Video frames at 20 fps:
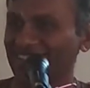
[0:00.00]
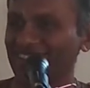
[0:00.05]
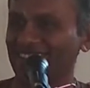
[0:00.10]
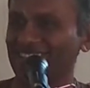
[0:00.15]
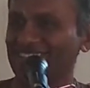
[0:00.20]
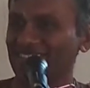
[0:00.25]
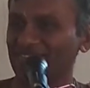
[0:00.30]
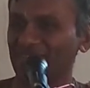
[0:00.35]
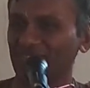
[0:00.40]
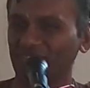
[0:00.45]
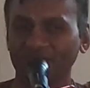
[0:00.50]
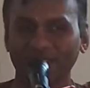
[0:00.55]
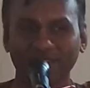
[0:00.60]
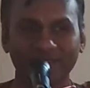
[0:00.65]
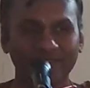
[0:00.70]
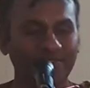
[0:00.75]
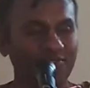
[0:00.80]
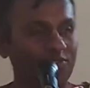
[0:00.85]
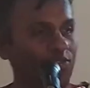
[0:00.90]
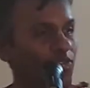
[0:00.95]
reason for
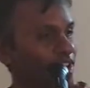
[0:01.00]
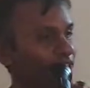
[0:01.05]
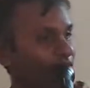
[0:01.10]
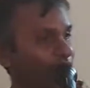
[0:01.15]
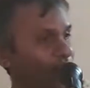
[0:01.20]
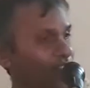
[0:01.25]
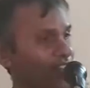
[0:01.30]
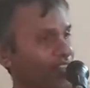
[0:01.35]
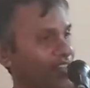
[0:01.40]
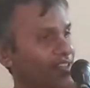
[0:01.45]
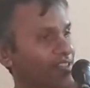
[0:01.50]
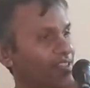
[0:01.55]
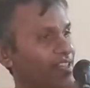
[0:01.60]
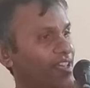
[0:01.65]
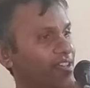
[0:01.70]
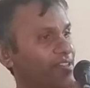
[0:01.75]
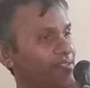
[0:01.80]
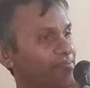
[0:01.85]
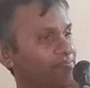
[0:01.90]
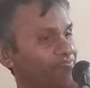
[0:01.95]
this. They were going around here and
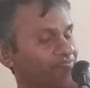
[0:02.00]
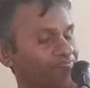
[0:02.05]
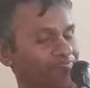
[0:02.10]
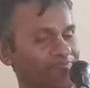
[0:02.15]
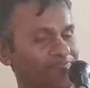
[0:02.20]
there.